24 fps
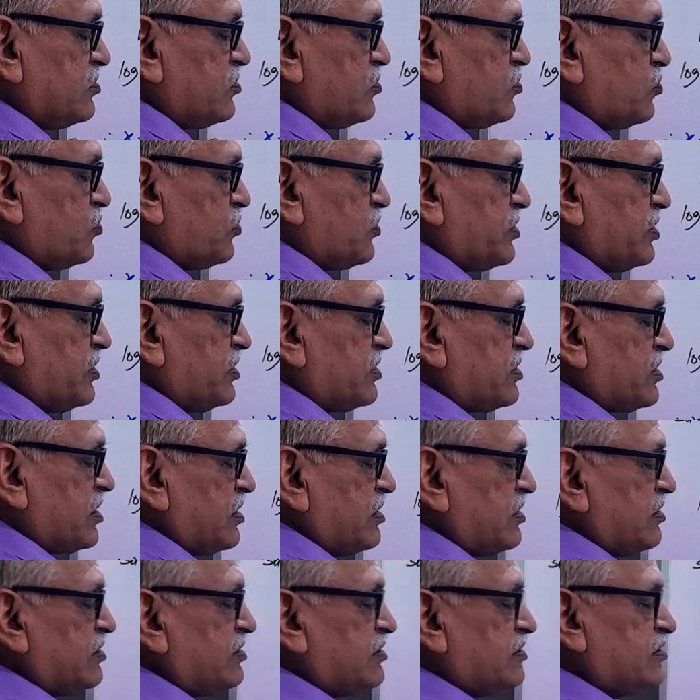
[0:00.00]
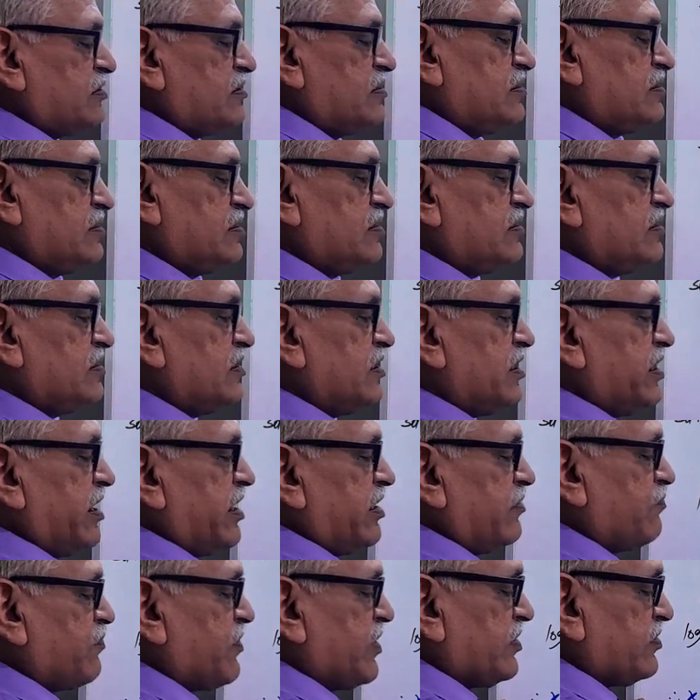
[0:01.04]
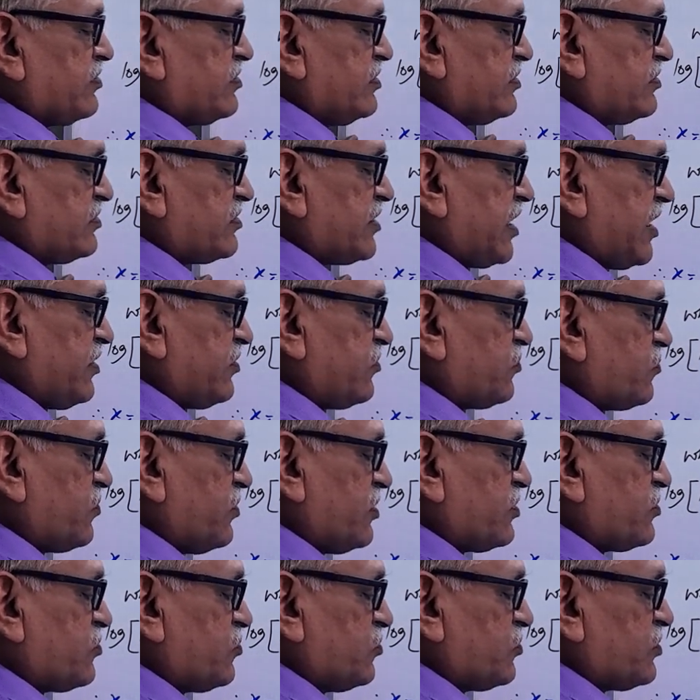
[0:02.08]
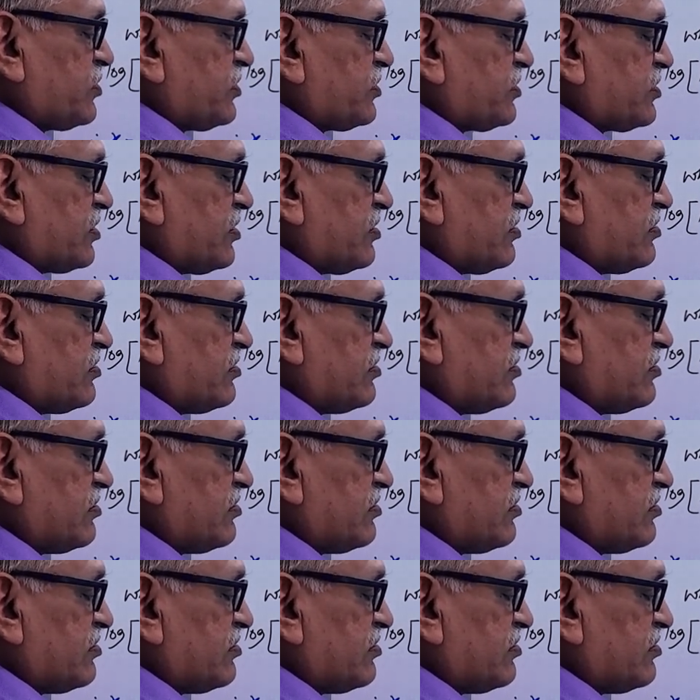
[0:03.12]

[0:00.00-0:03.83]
2 theta and plus this sin square 2 theta.